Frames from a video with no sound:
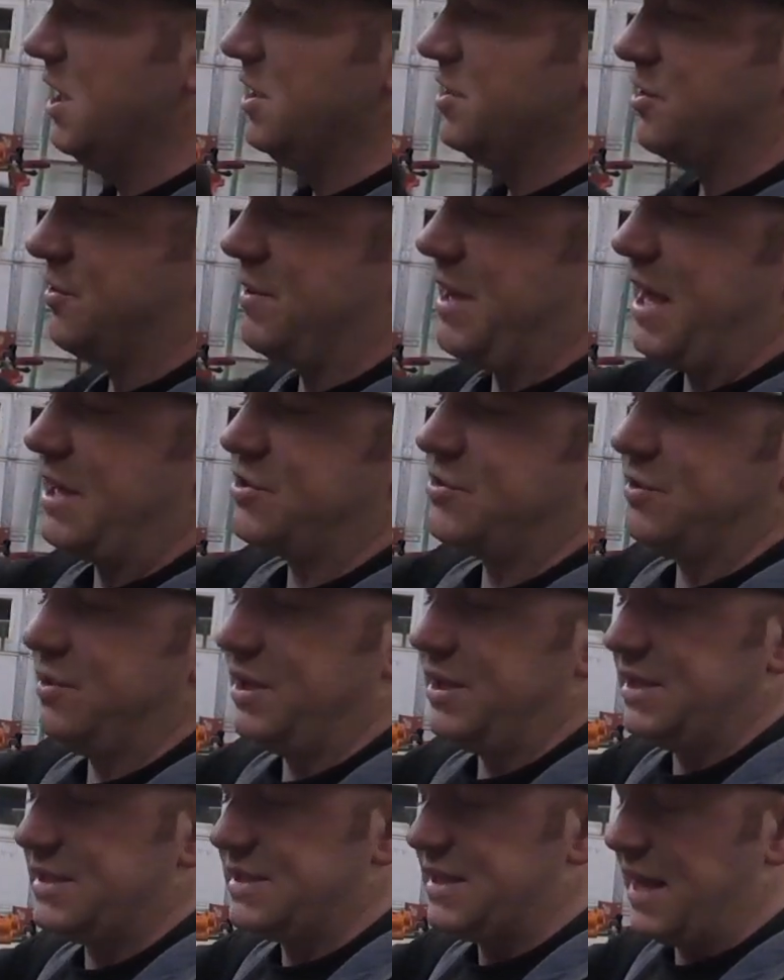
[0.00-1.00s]
So
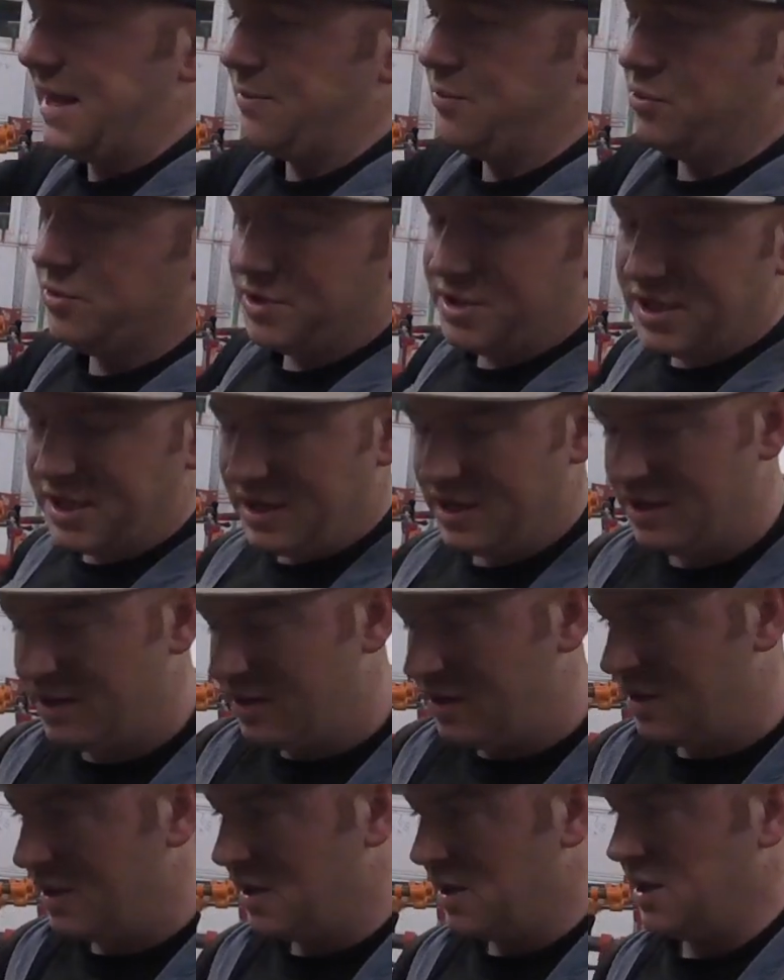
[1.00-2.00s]
naturally, this table's
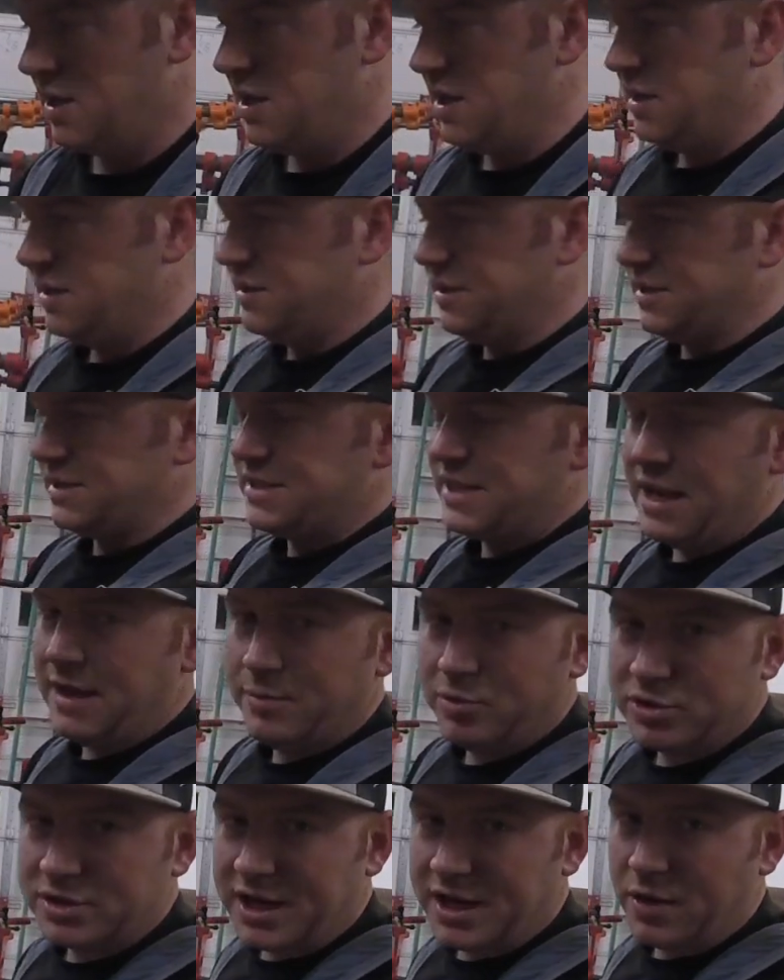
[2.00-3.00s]

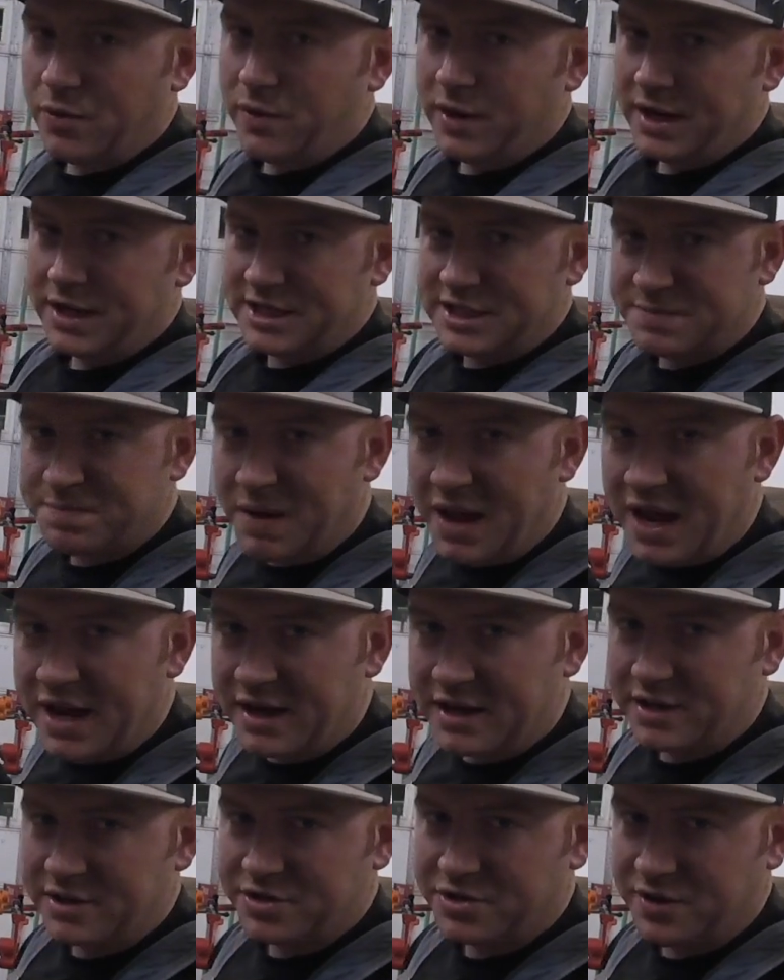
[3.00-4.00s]
going to want to expand
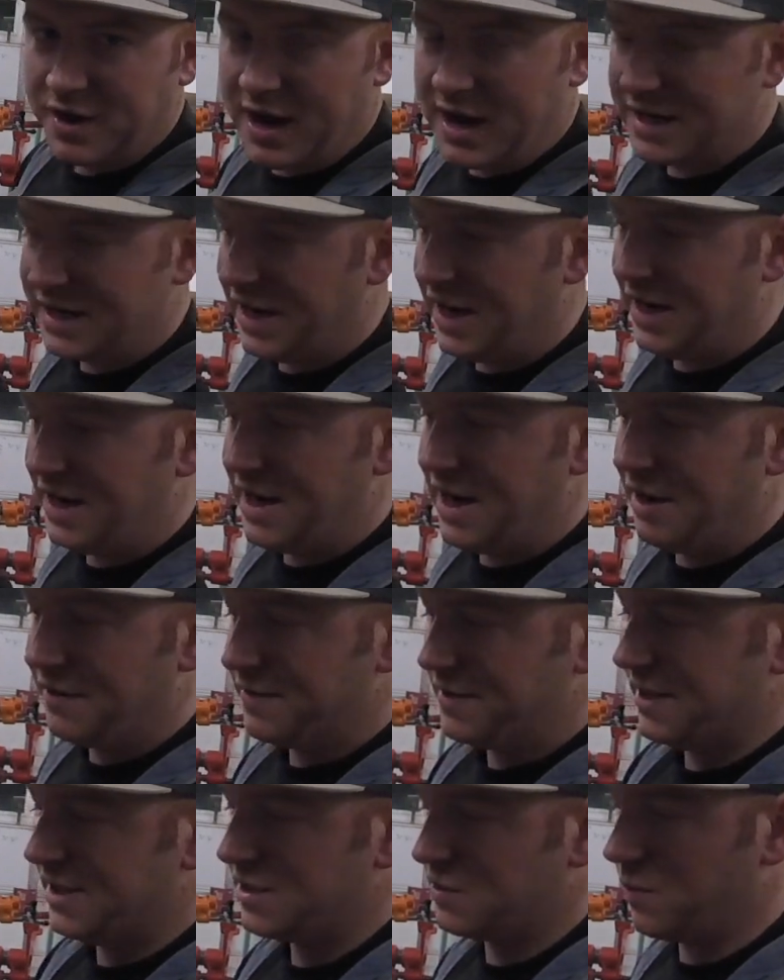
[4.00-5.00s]
and contract in and
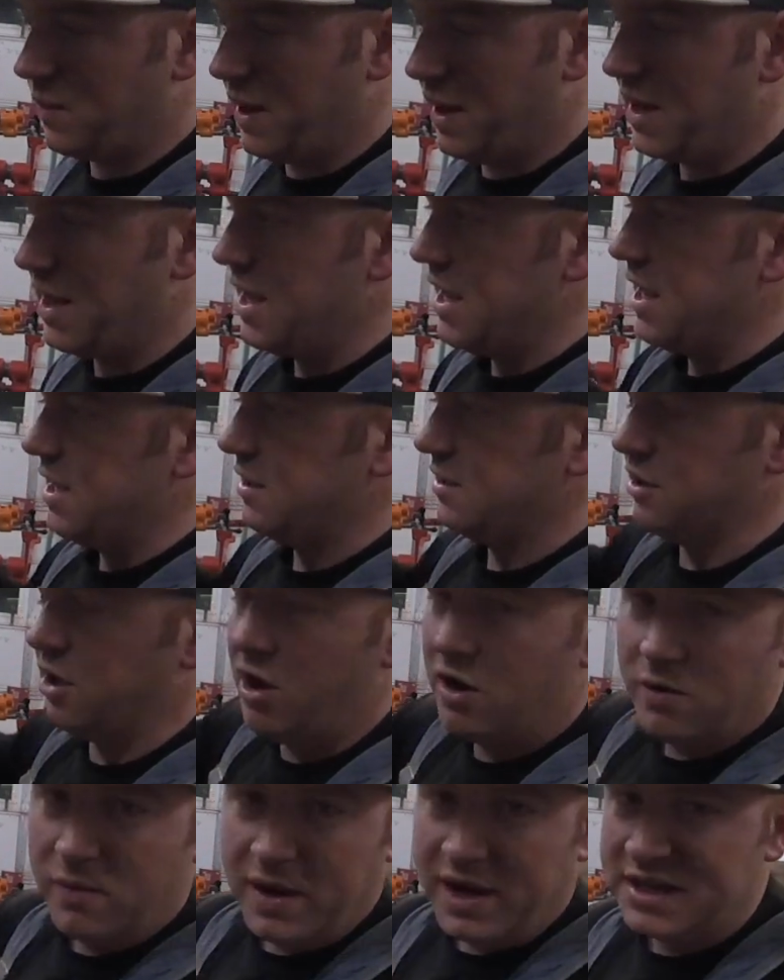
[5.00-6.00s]
out this way.
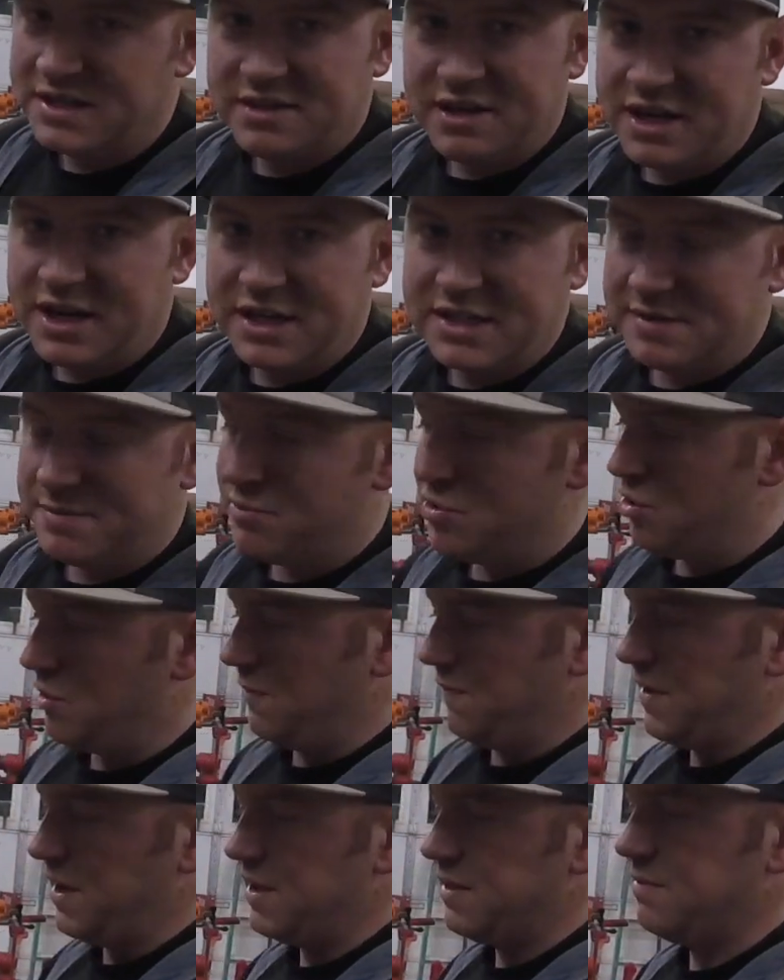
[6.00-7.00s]
Long ways, it doesn't
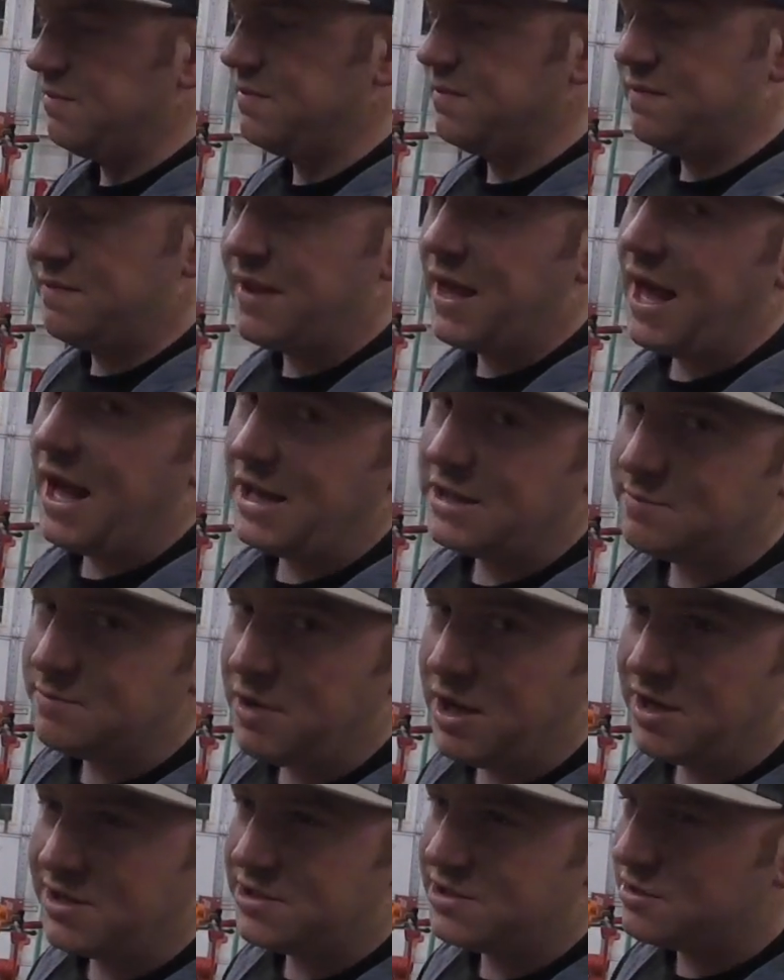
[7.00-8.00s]
move as
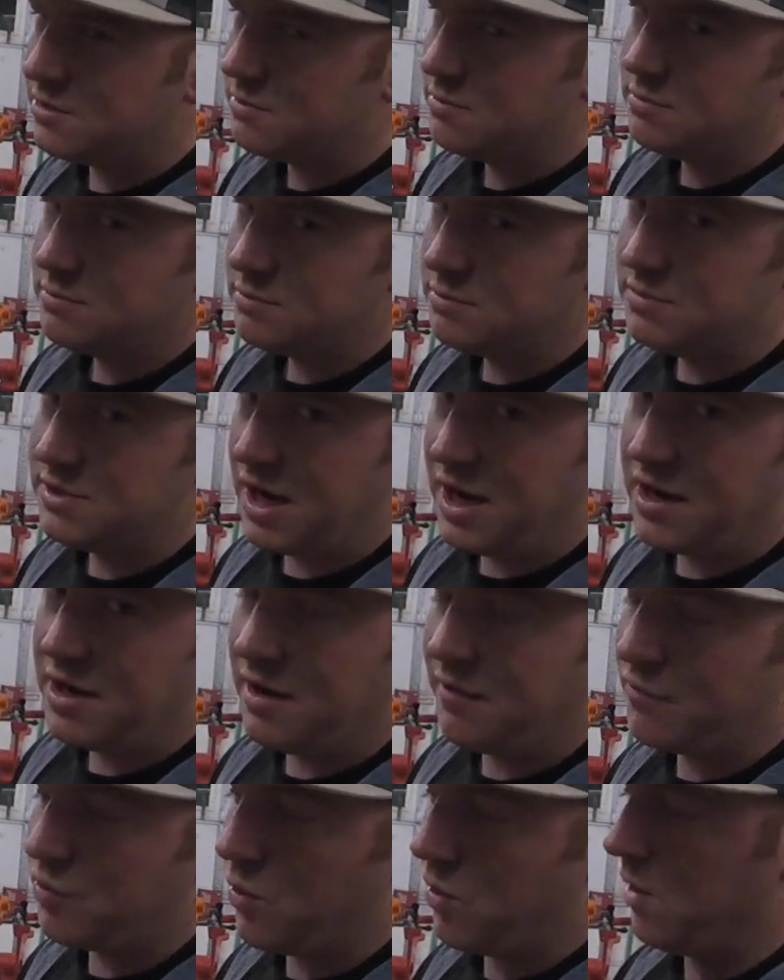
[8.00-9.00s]
much, not
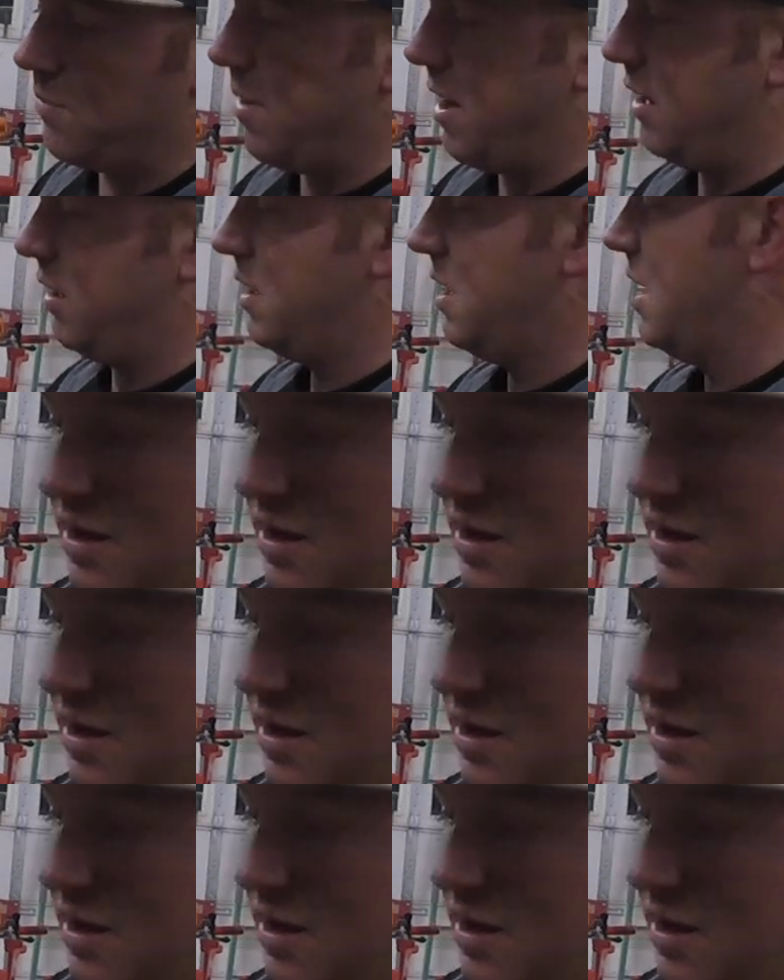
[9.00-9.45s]
enough to worry about.